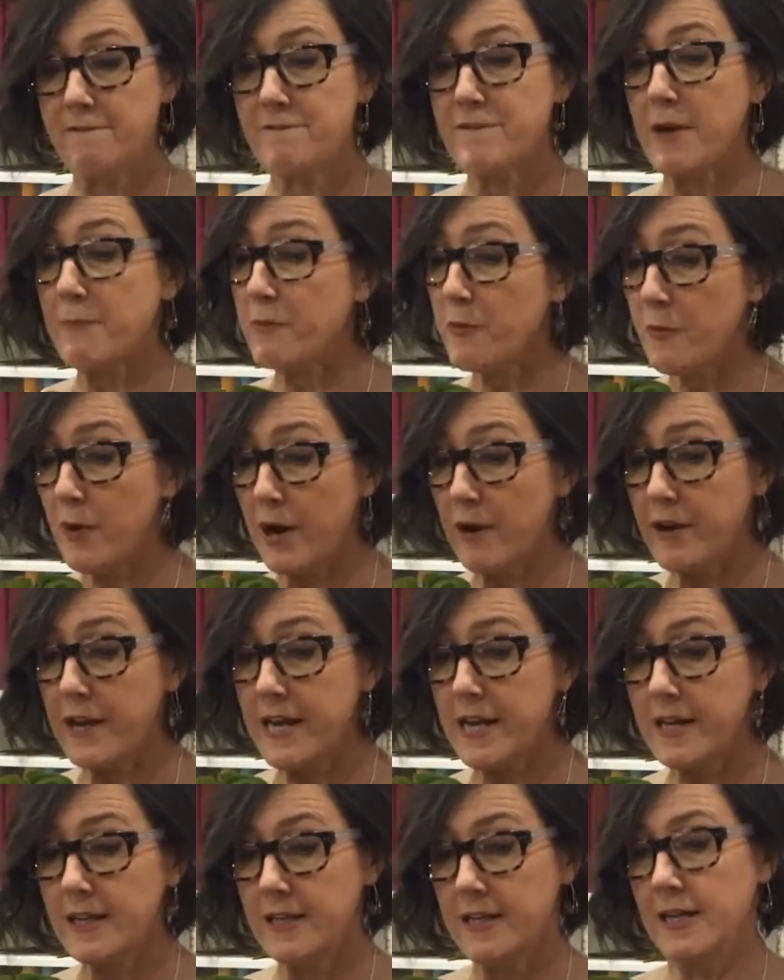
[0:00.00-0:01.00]

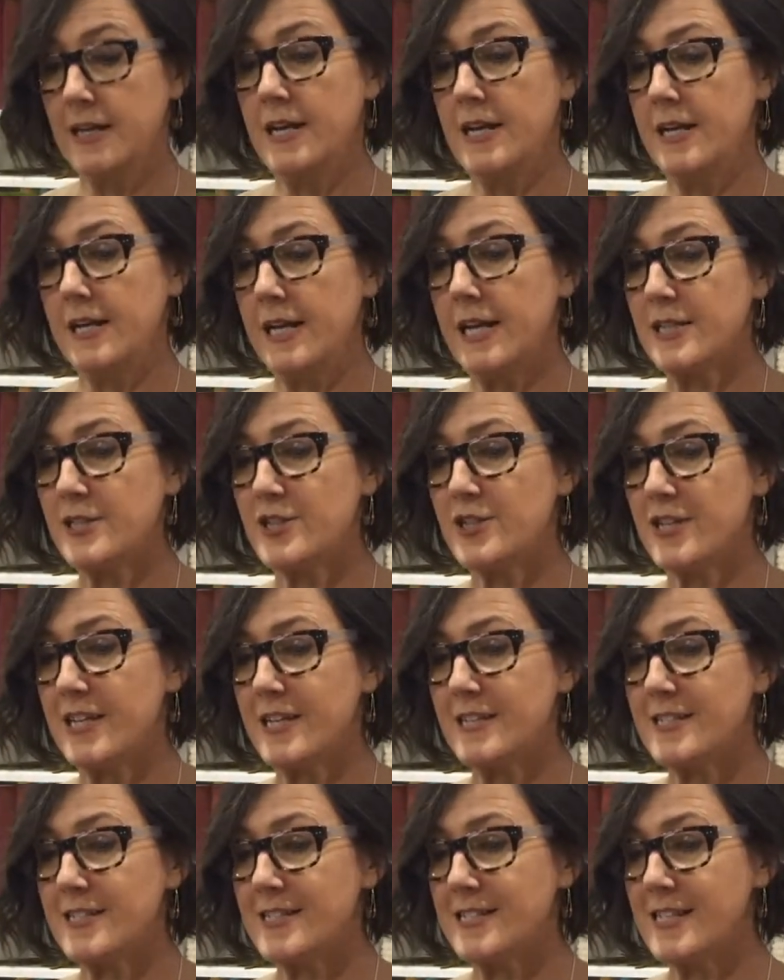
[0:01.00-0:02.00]
February. It's
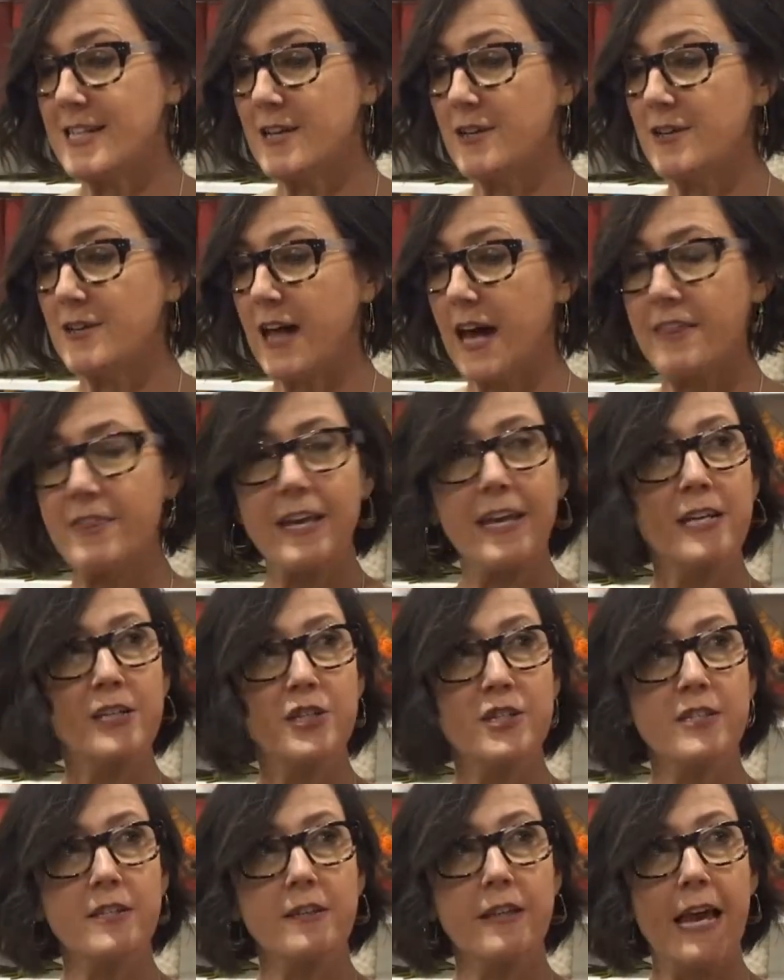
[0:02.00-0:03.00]
still, I think
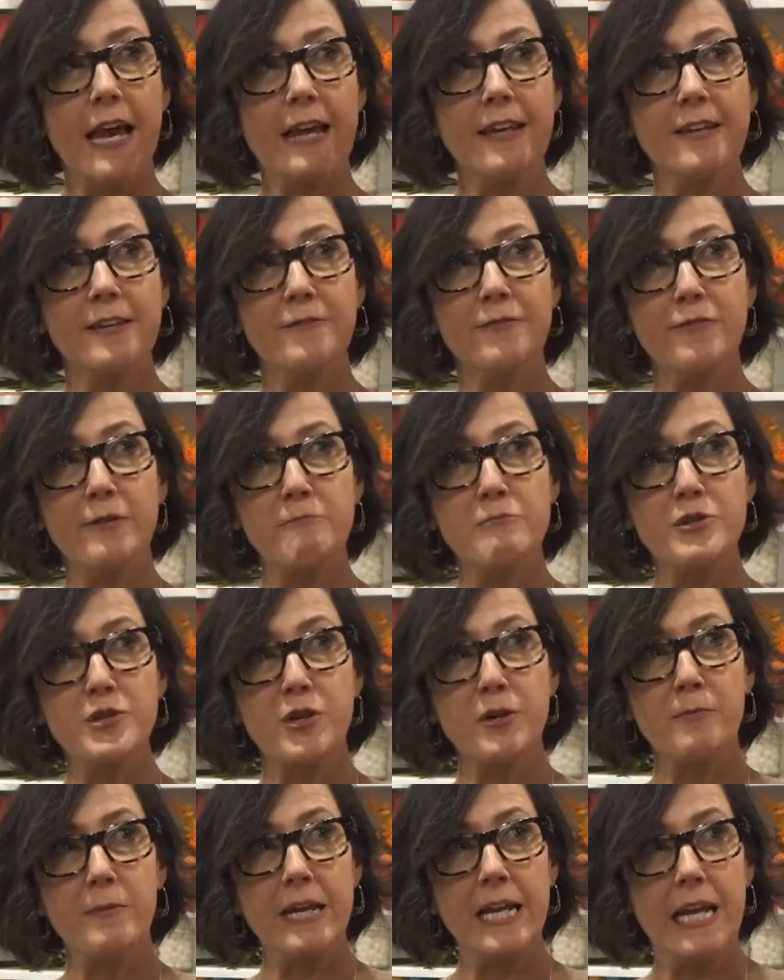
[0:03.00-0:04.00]
it just landed from
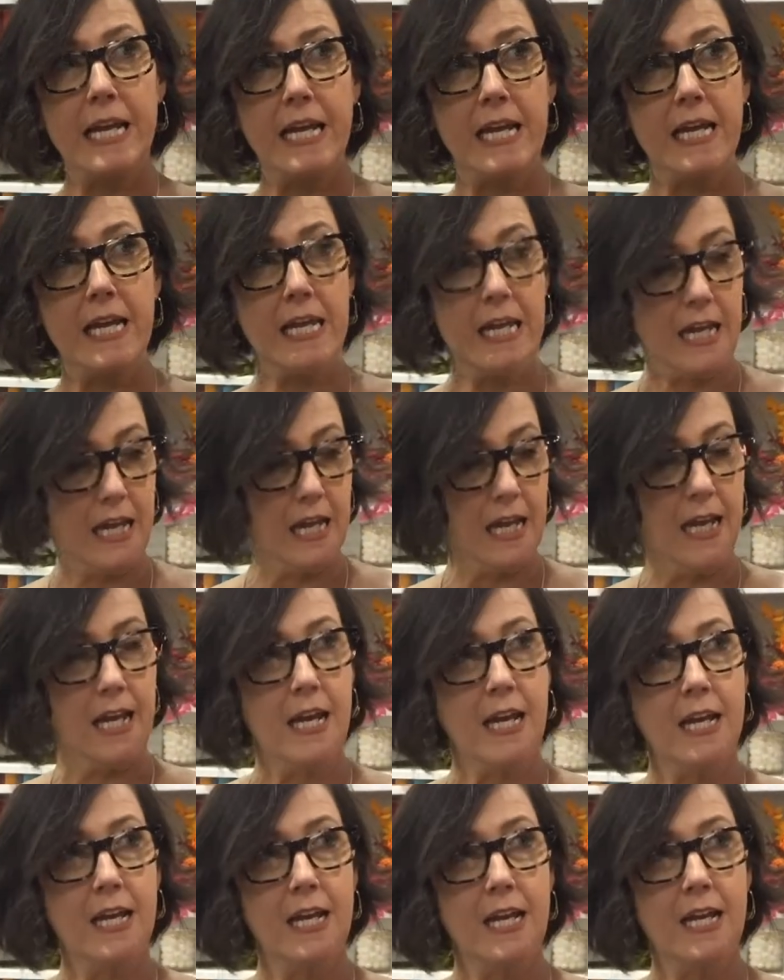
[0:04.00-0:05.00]
Germany
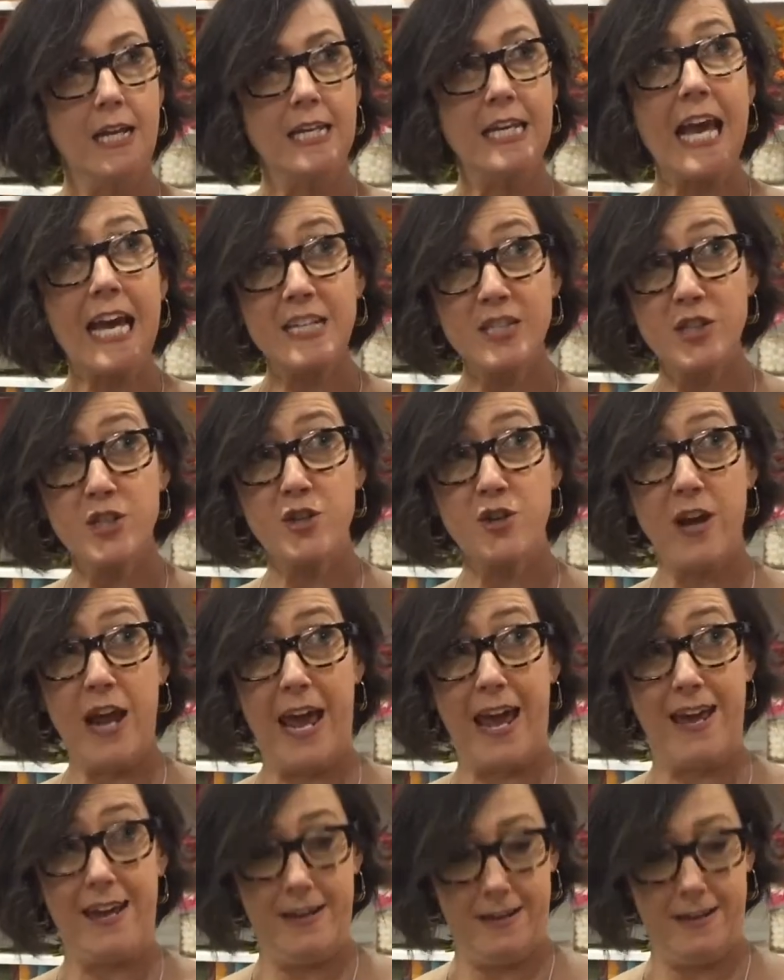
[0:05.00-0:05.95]
yesterday.